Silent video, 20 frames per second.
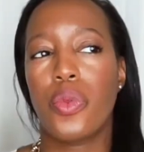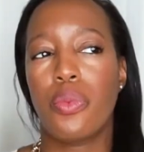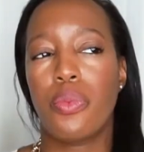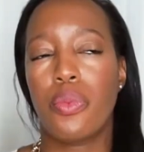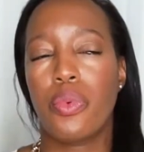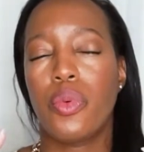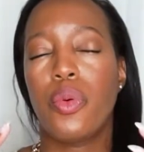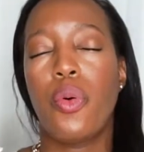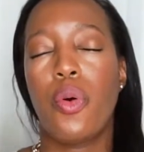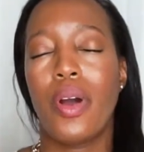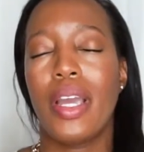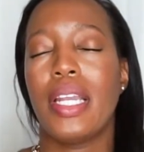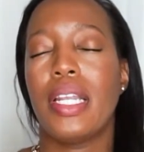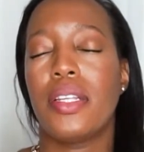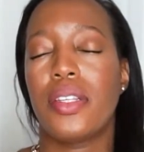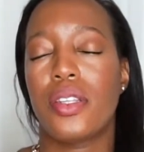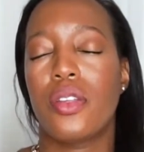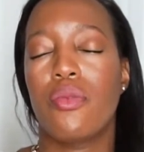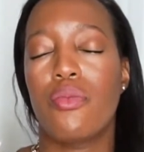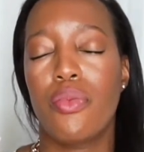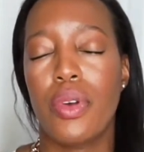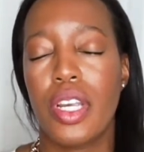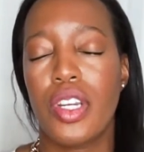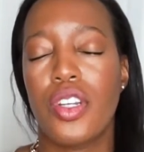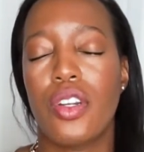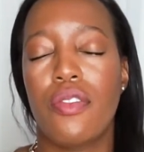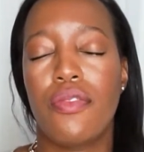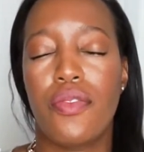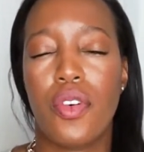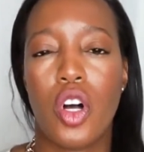The point is, the
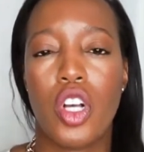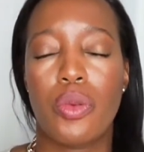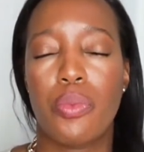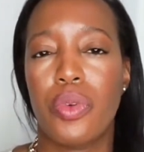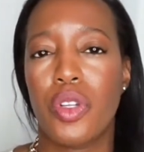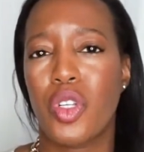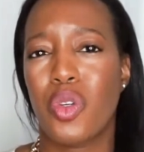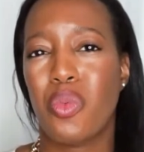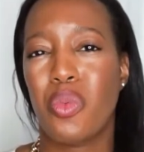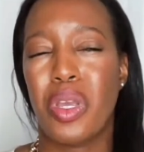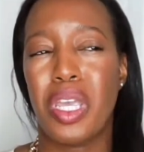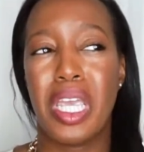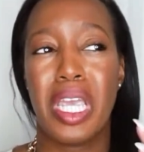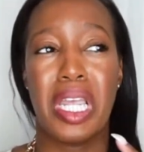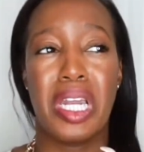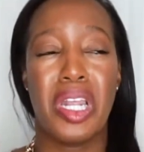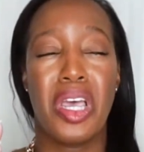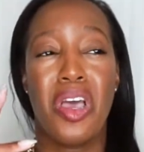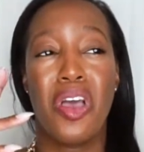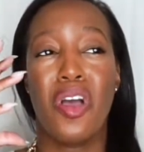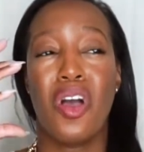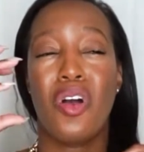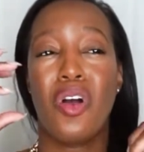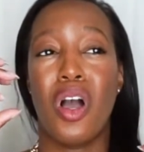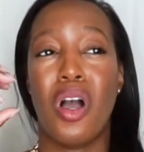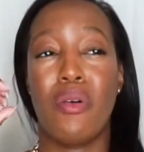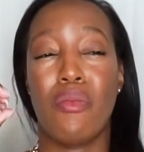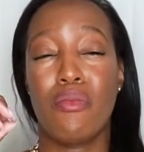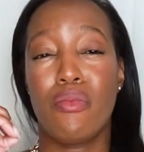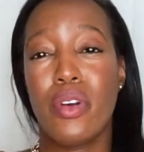region falls between
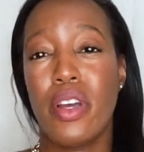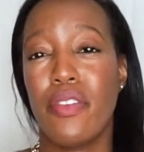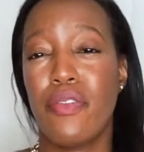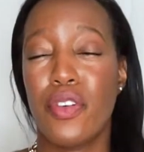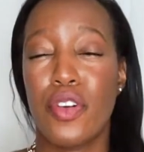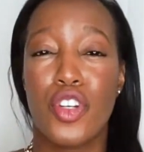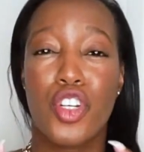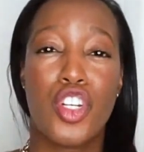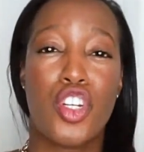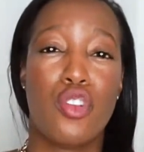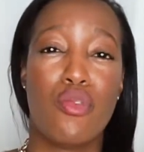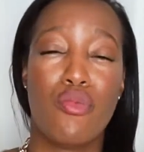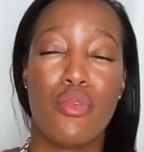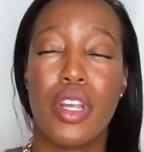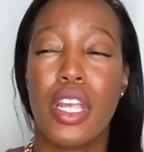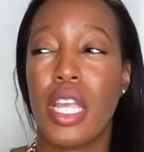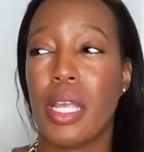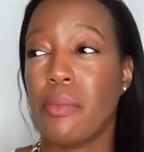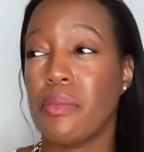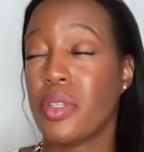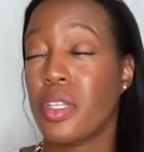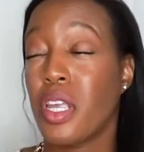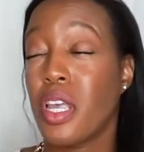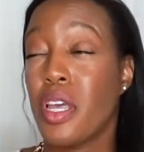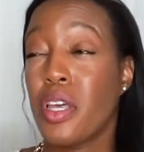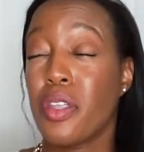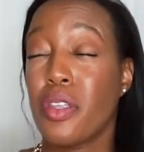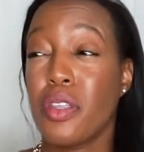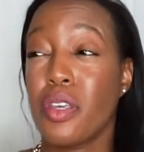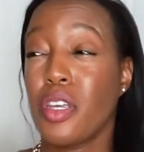rivers, streams.
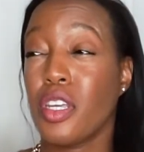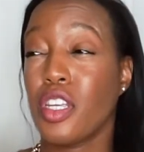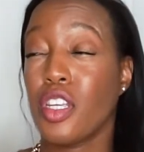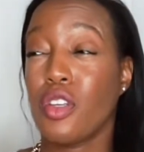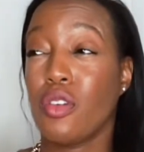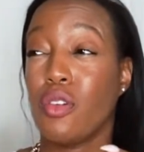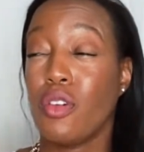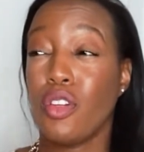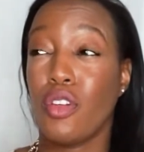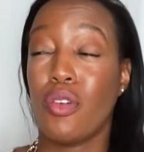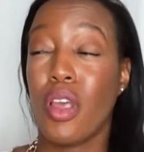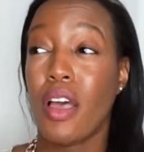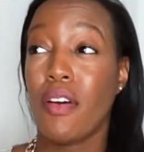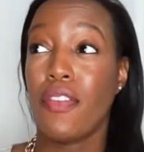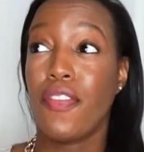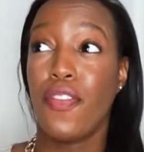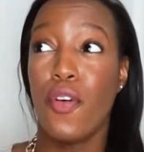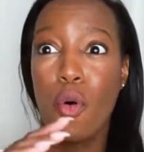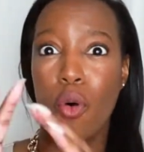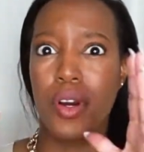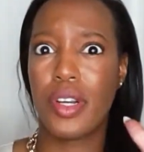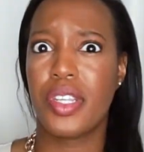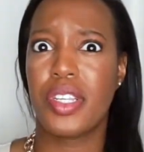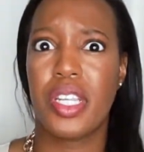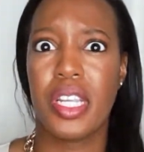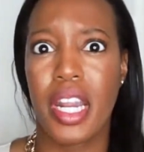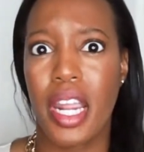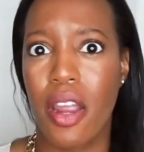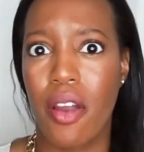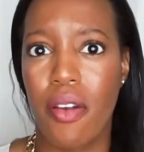You have
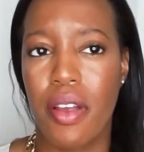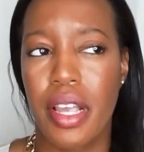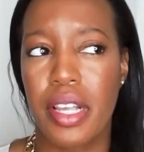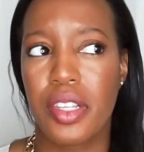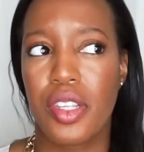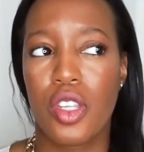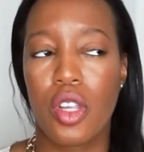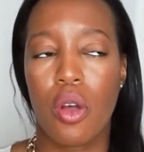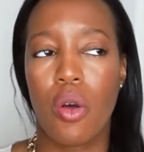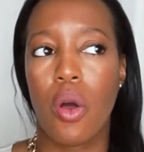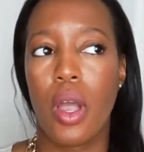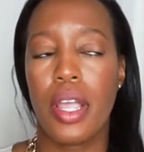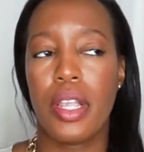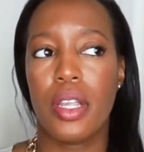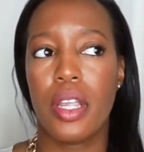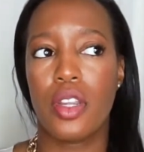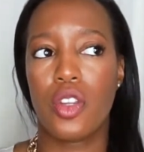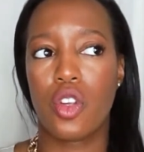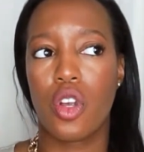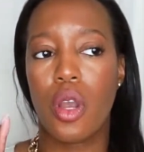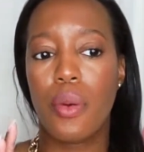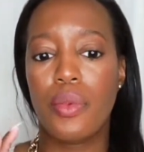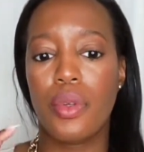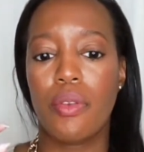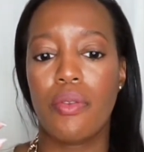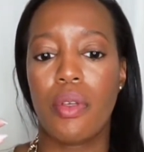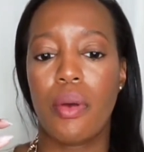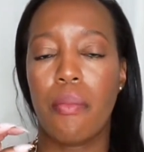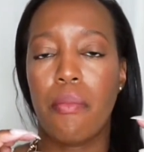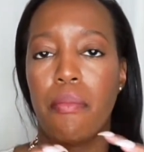forested areas. So in terms
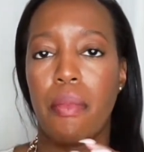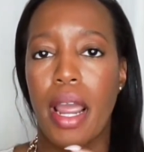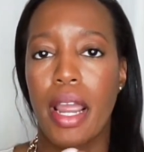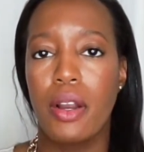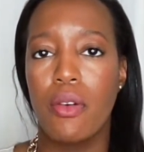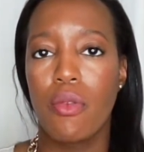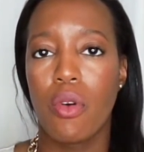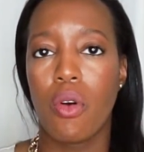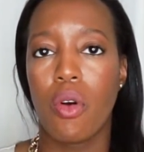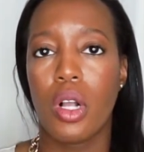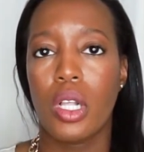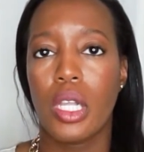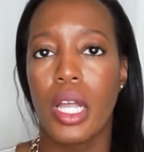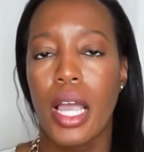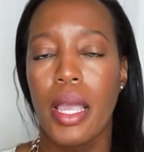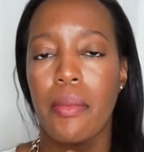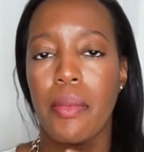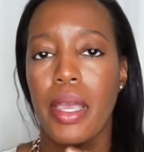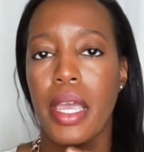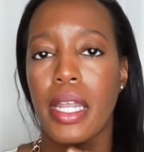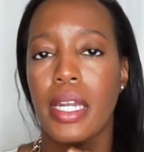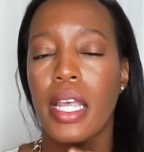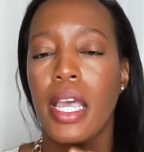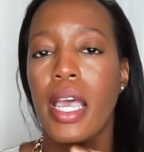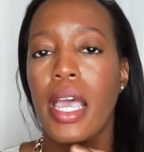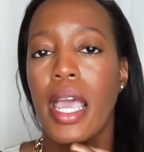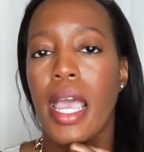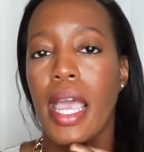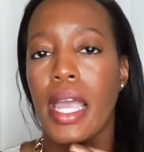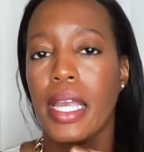of the microclimate,
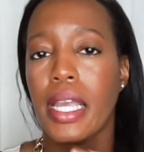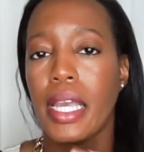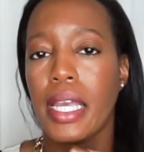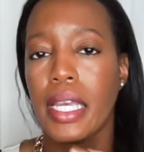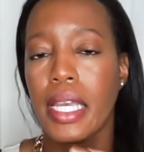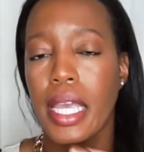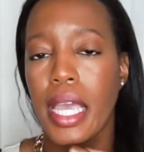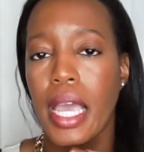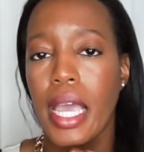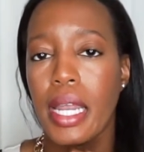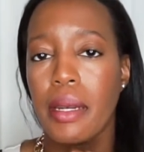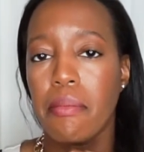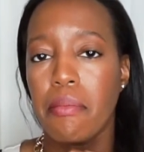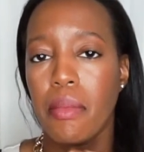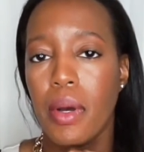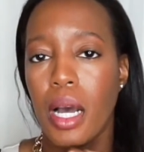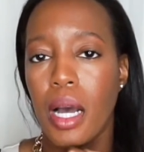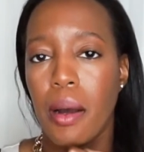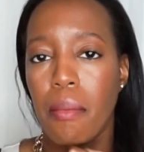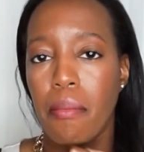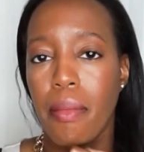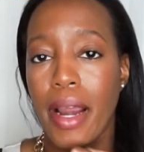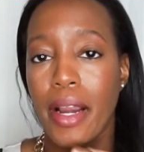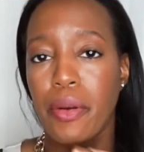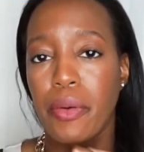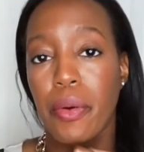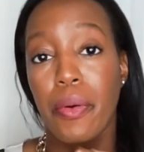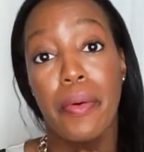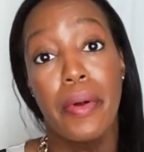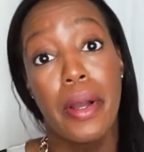it can get
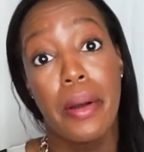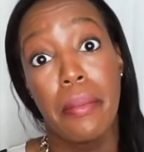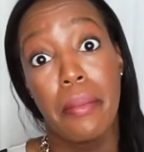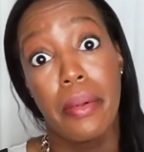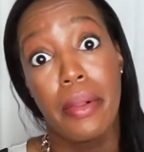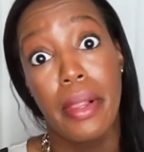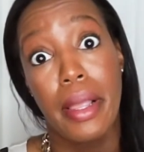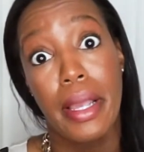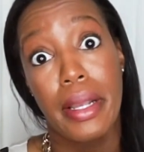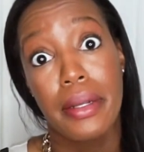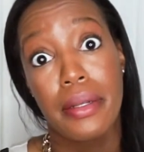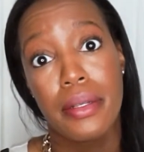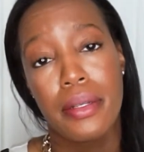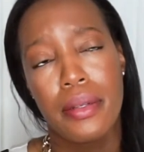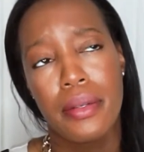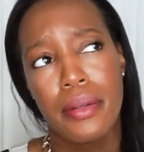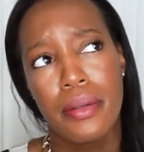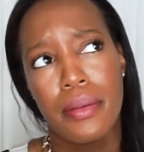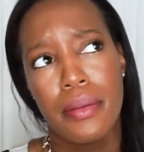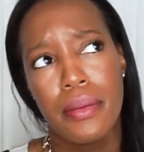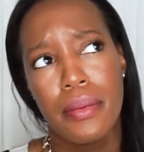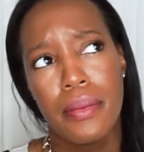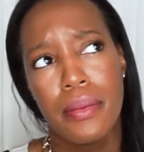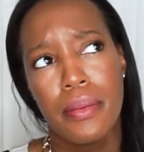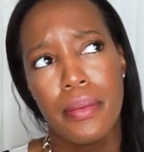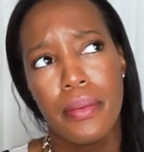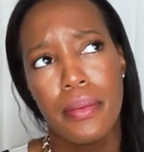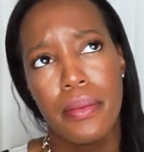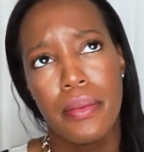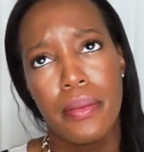micro complex.
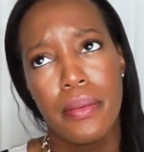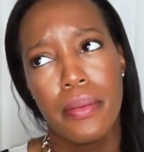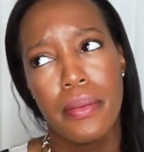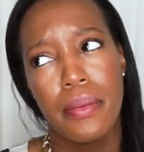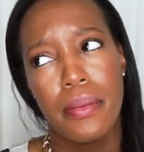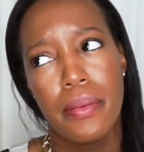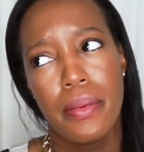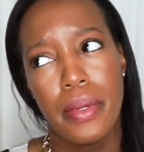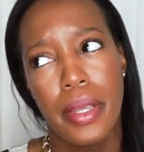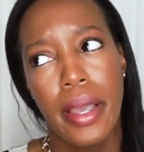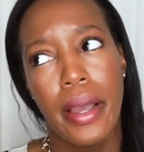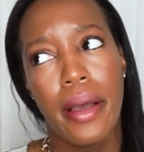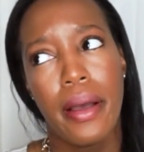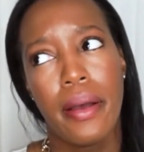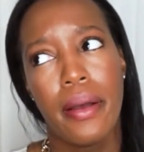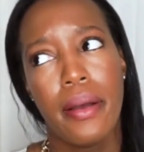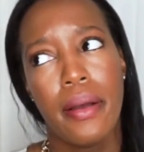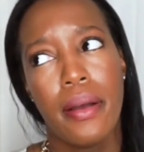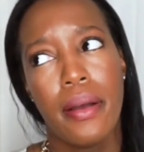Yeah,